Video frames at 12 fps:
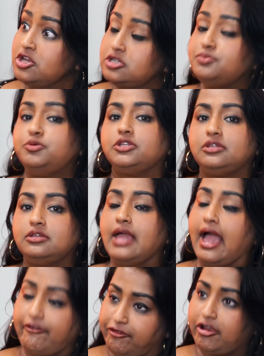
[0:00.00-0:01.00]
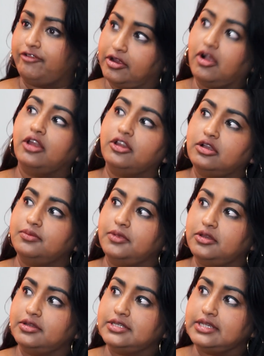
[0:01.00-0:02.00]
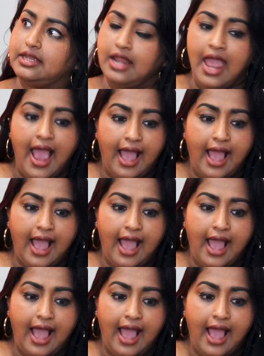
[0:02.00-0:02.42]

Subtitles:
to put the Afrikaner community in.